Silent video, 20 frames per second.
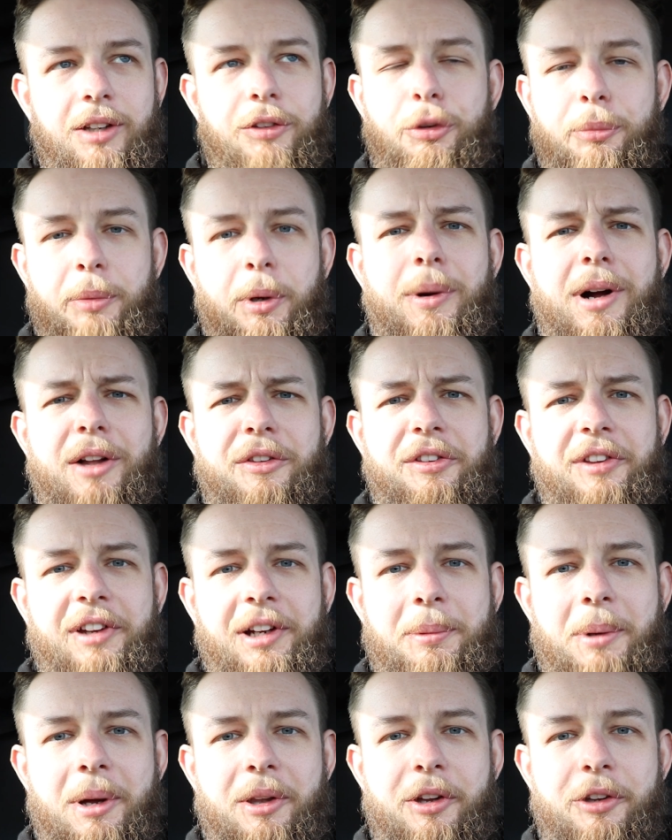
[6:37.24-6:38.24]
Took me a while to
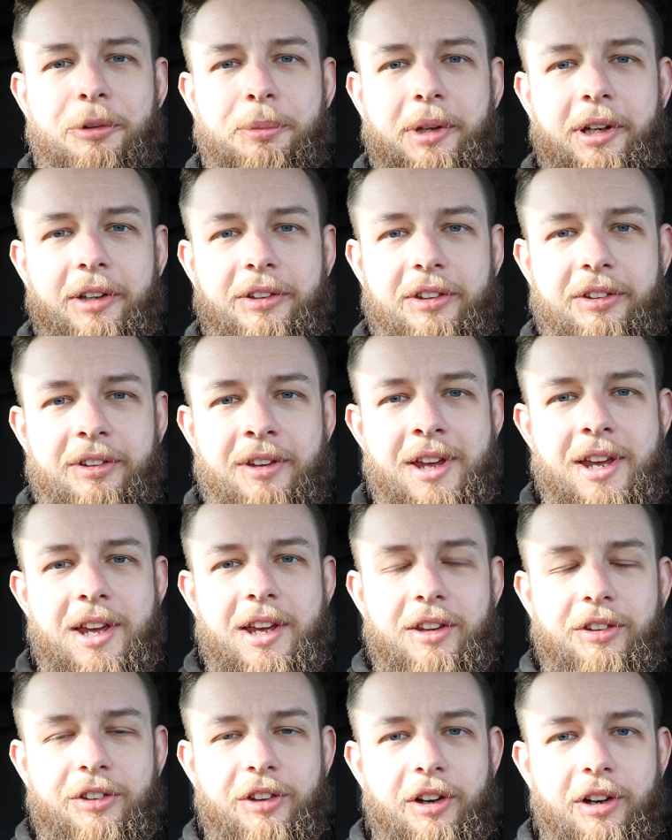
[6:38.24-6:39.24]
think about those places.
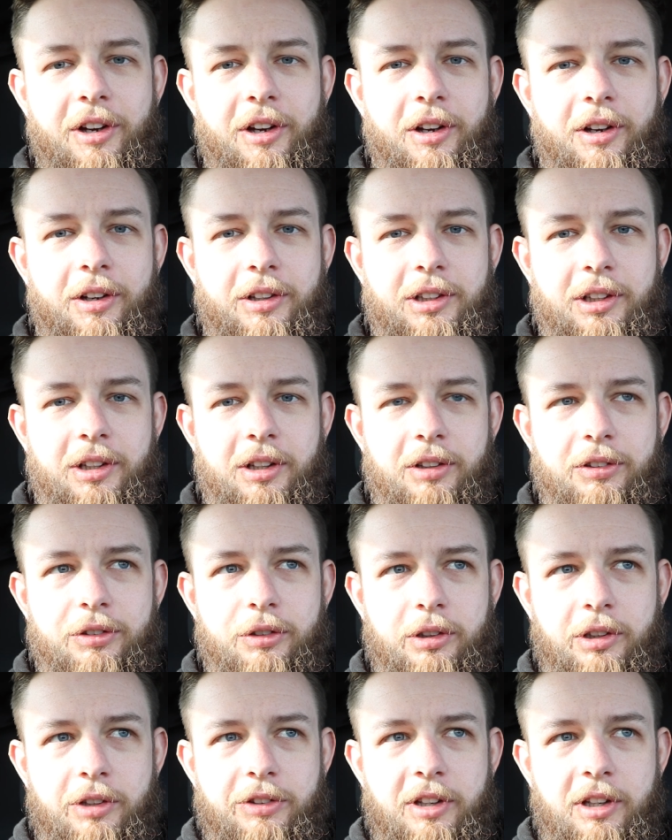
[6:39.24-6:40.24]
So, you know, it's
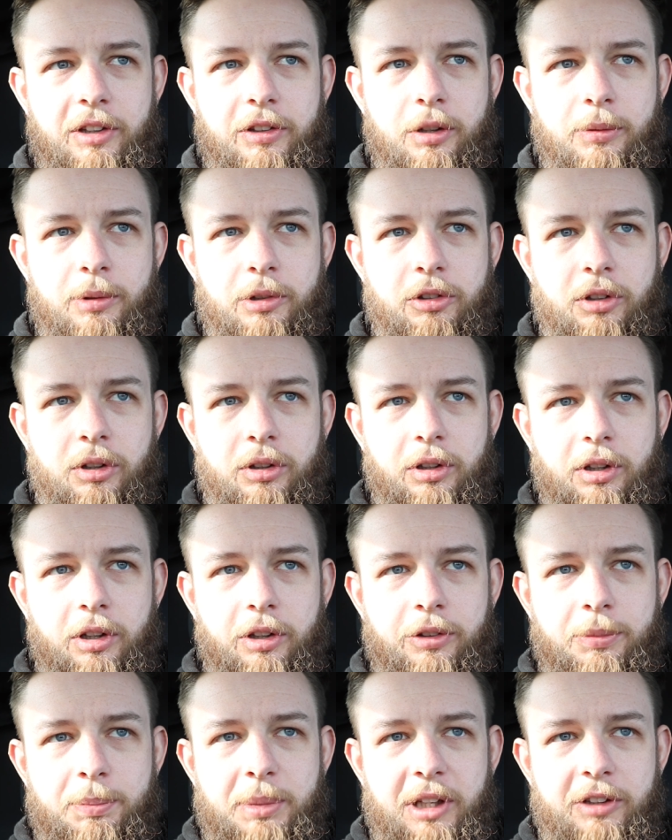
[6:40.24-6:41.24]
not going to take too much longer.
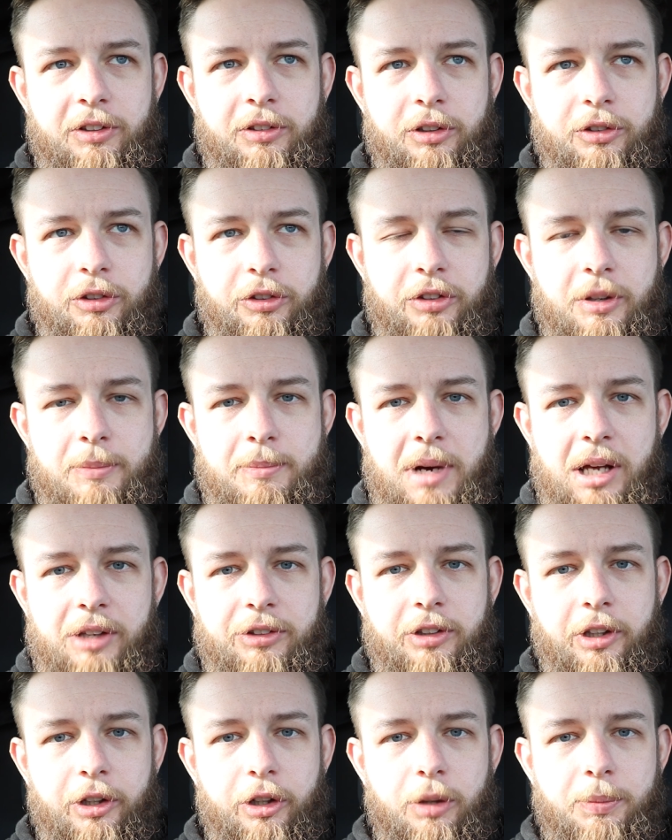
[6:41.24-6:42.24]
It's basically just the
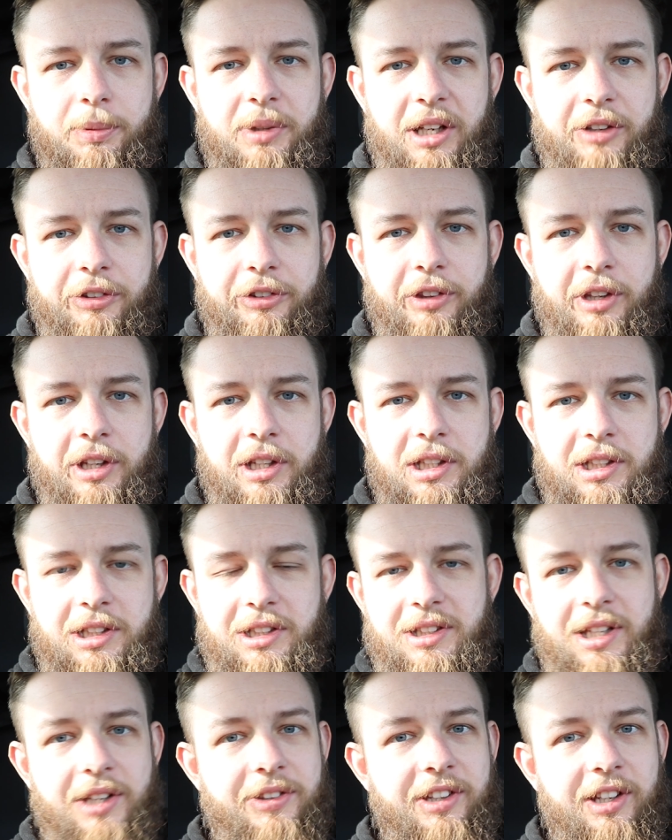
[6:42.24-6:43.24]
masking up
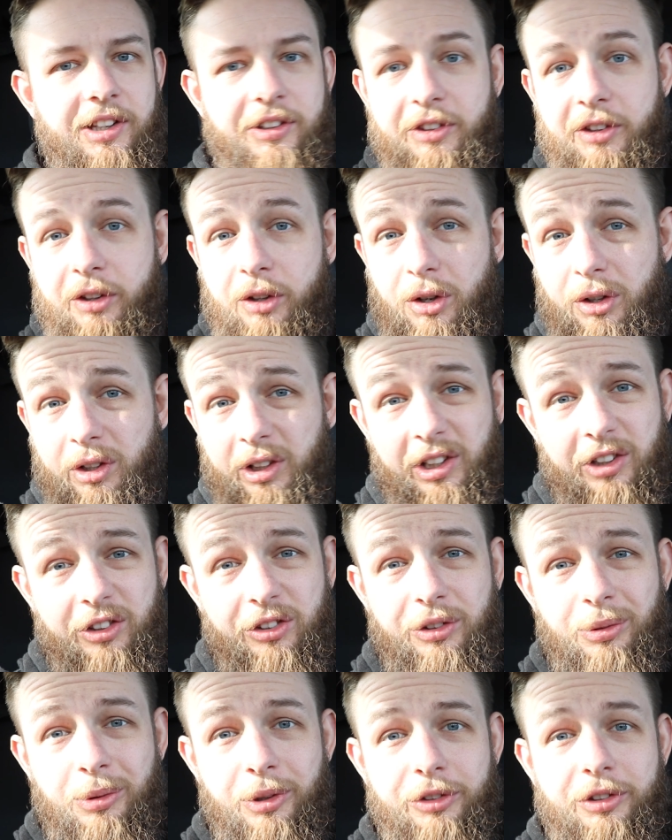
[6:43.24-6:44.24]
that takes the
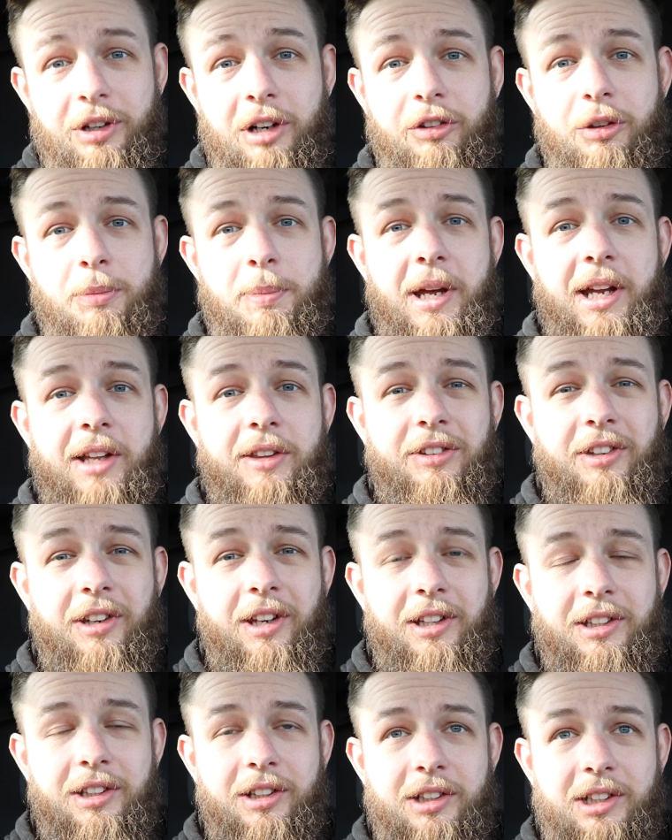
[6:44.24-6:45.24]
longest. Once you're actually painting
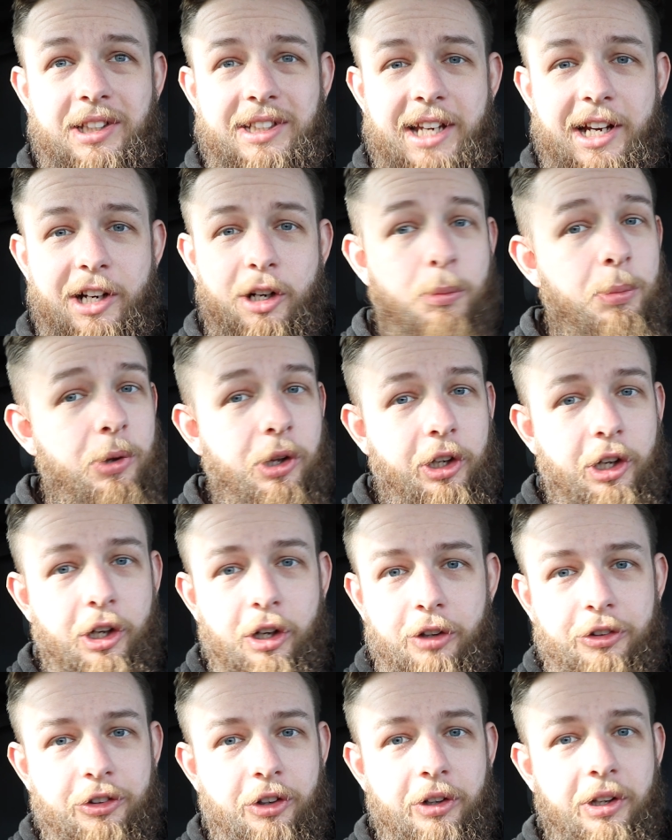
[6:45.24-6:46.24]
it, you know, you can get a couple of
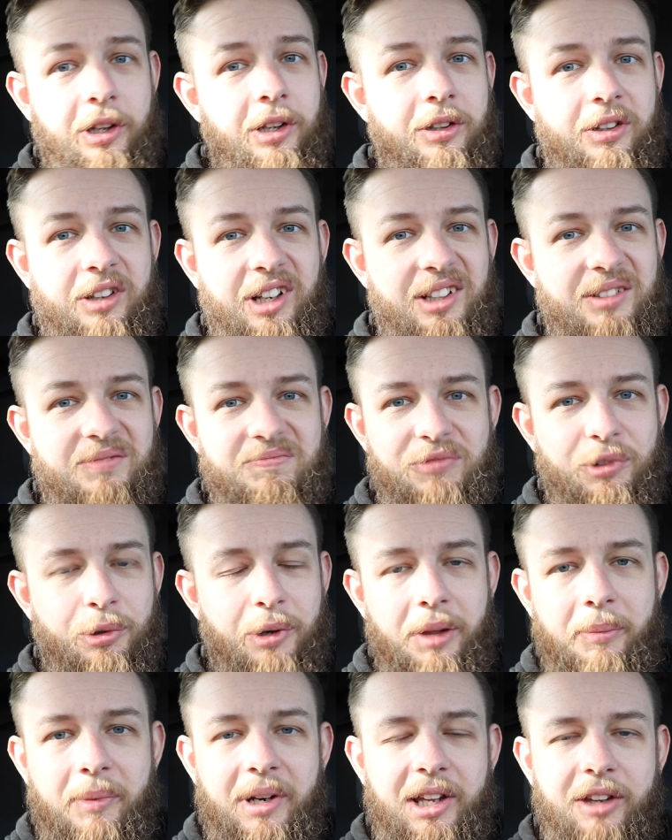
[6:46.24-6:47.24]
coats on in
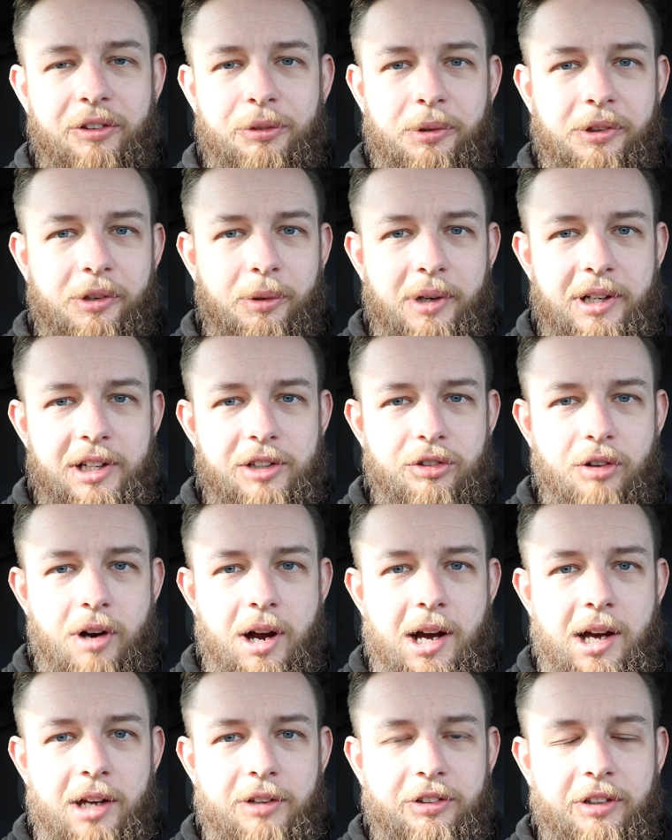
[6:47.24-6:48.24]
20 minutes with the way it
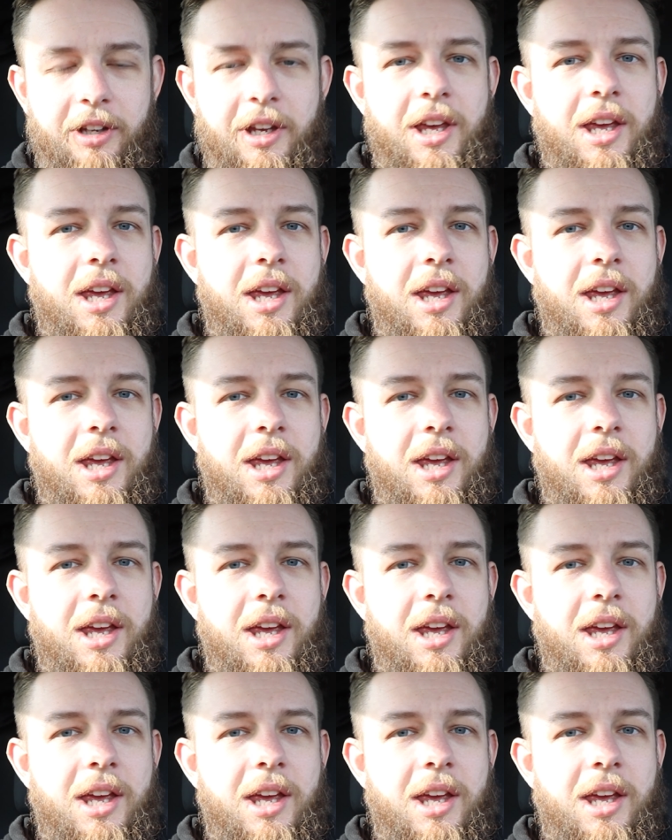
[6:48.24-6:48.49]
dries.